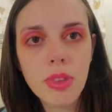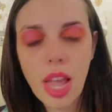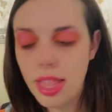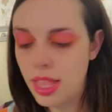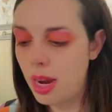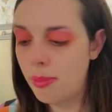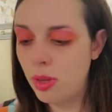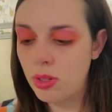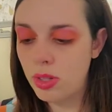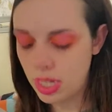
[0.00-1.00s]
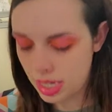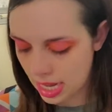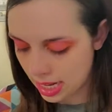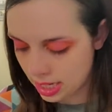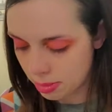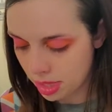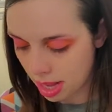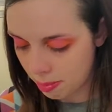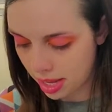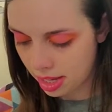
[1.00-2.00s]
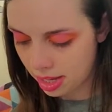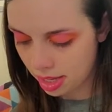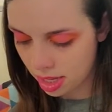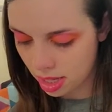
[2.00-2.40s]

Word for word: And then I'm also gonna take some of that pink